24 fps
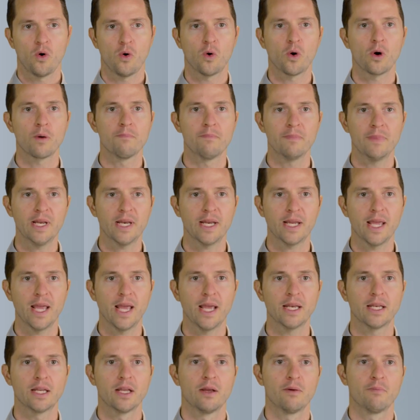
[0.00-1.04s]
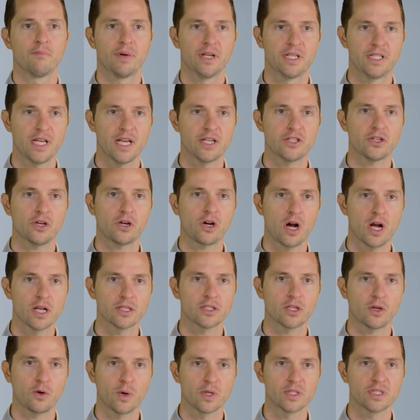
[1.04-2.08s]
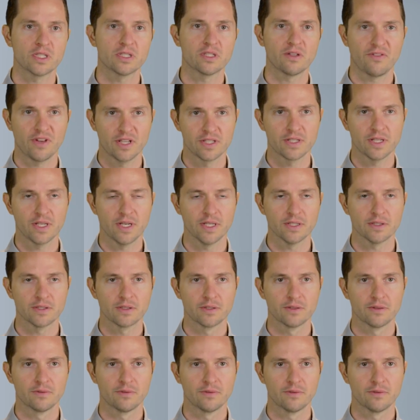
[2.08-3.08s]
or mitigate potential consequences of incidents.